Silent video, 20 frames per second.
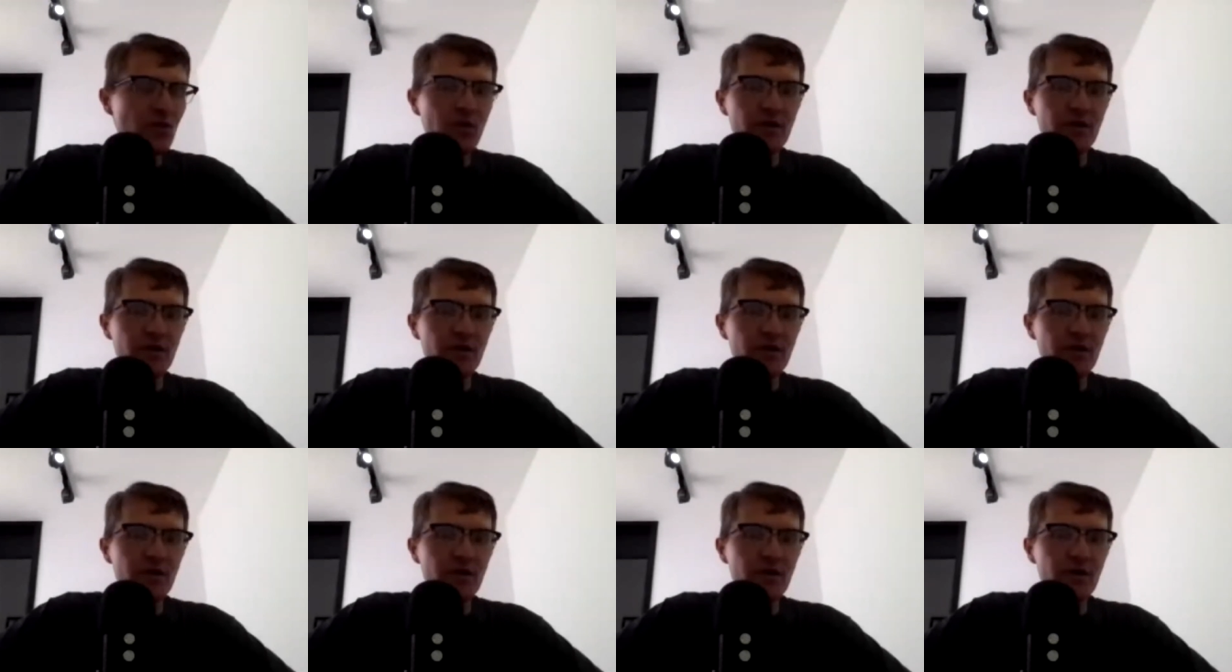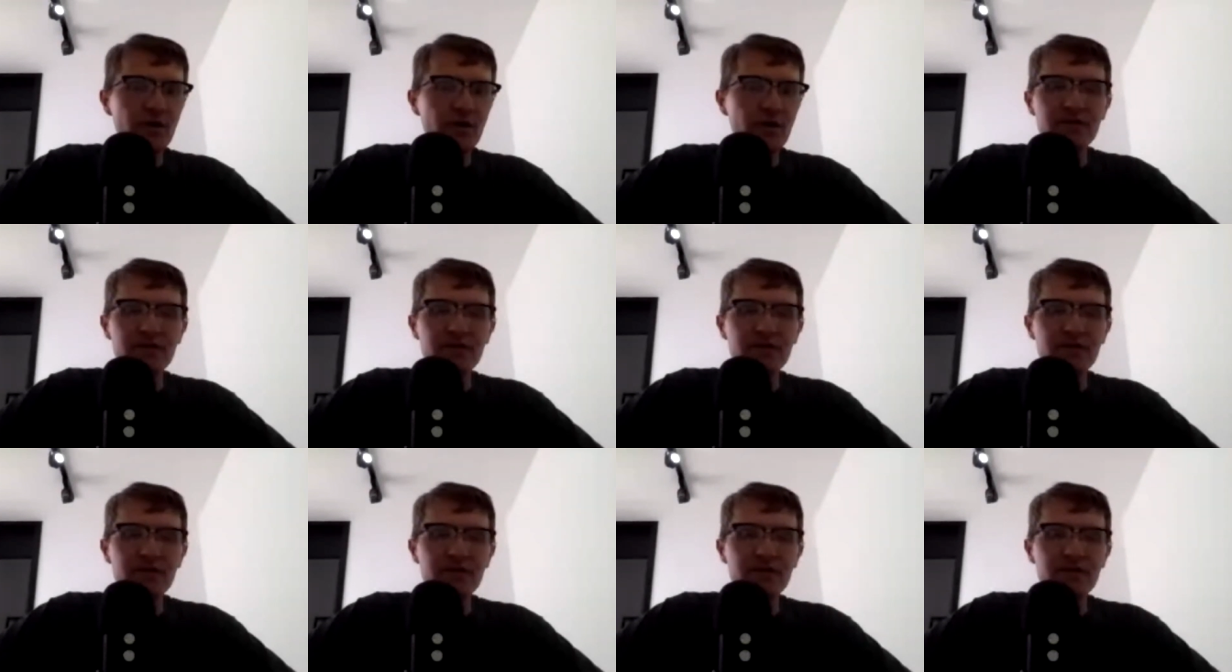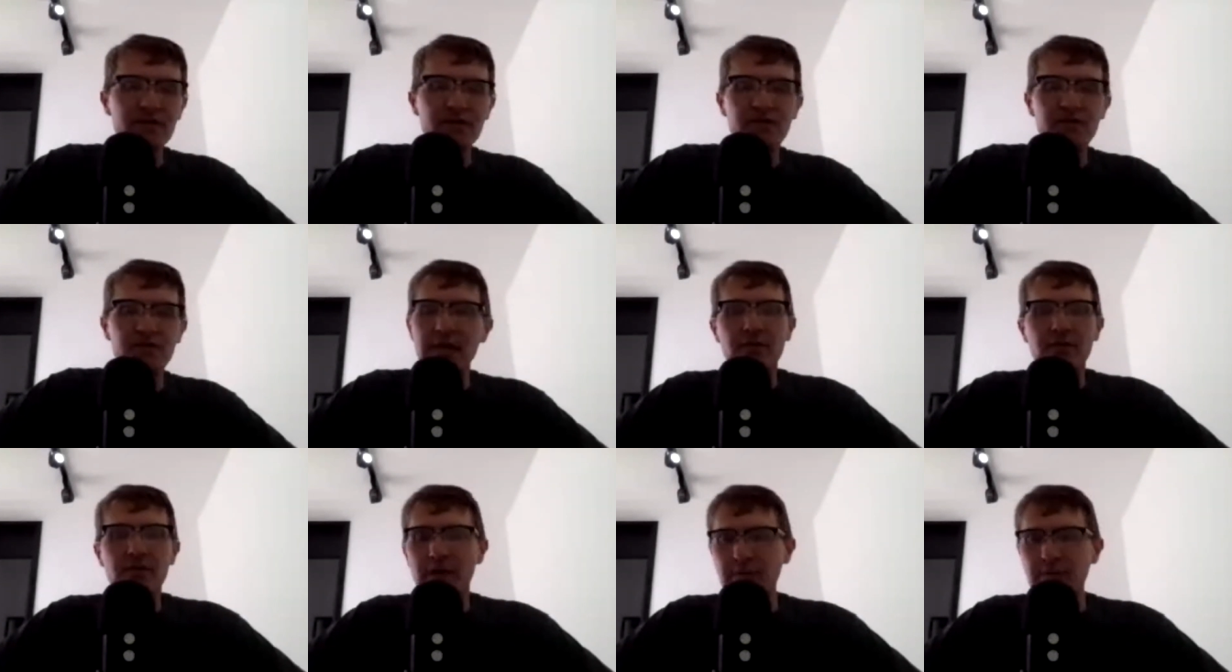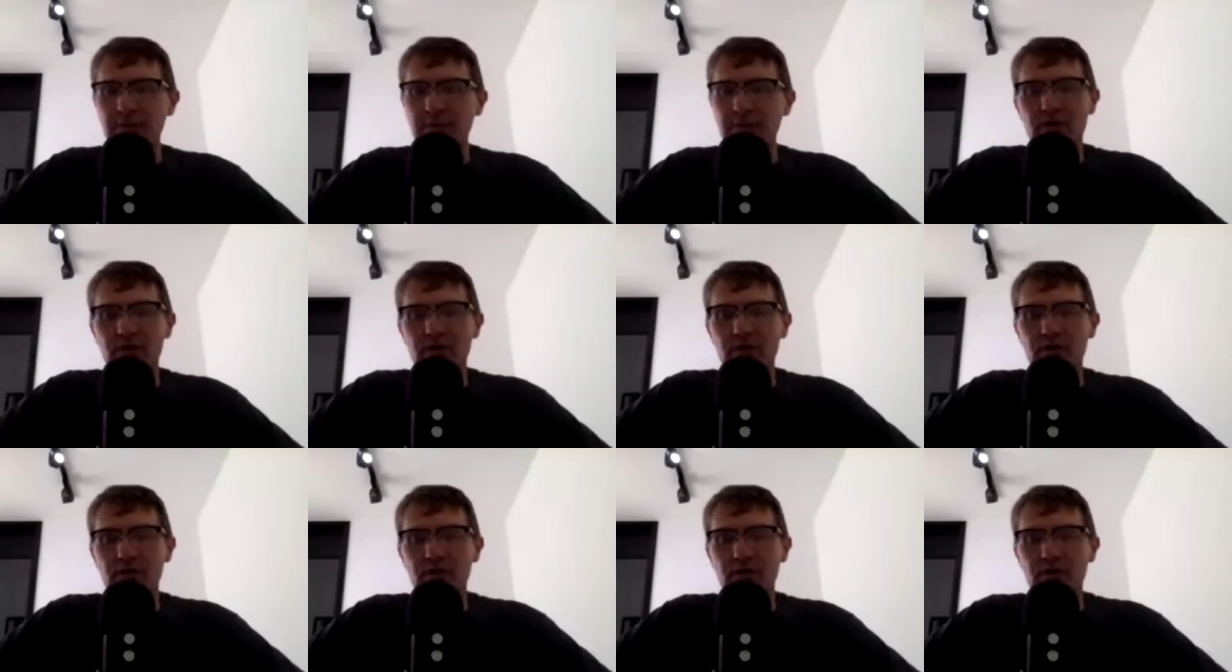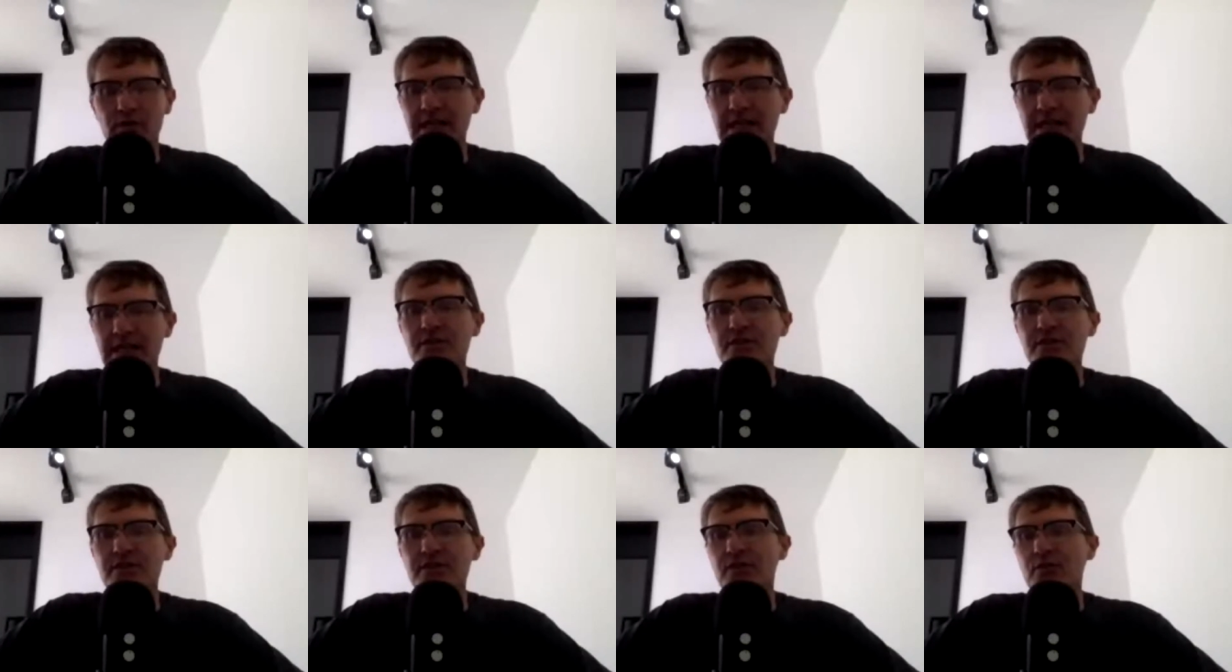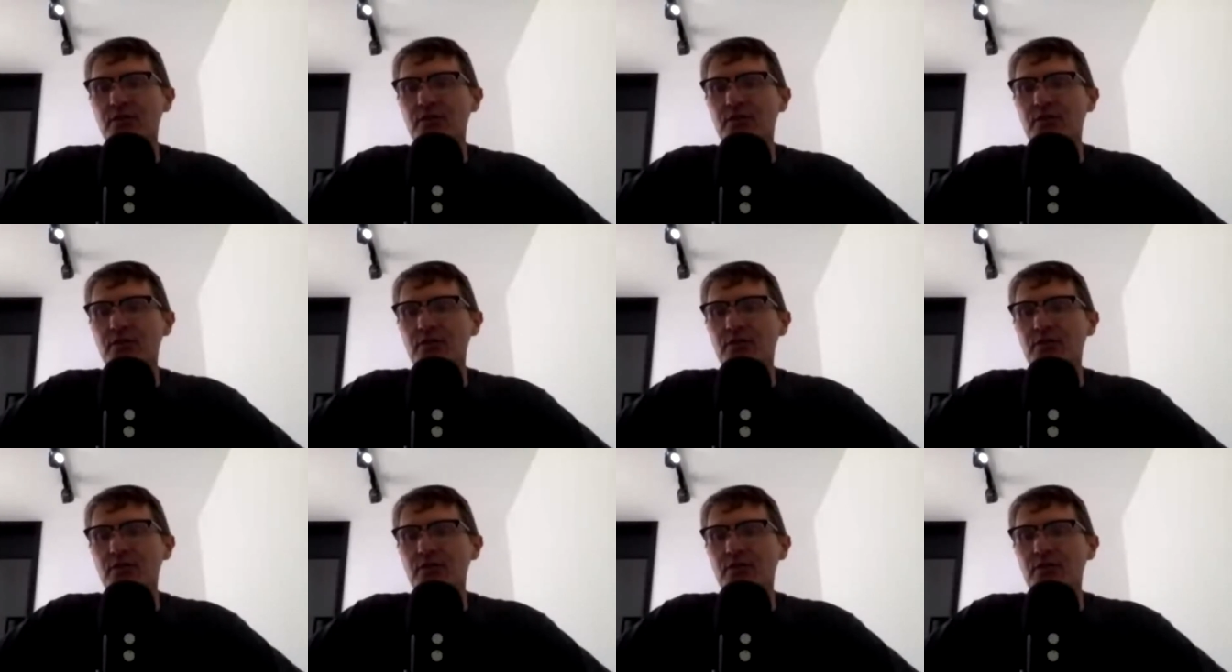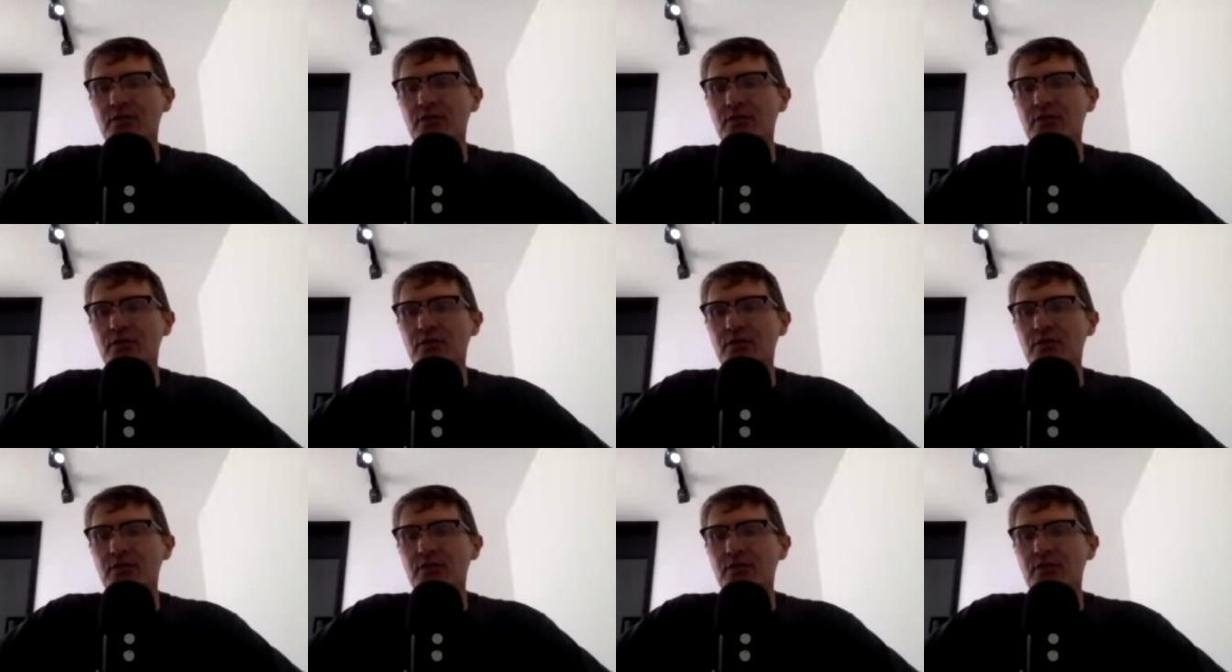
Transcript: what choices you're making with technology or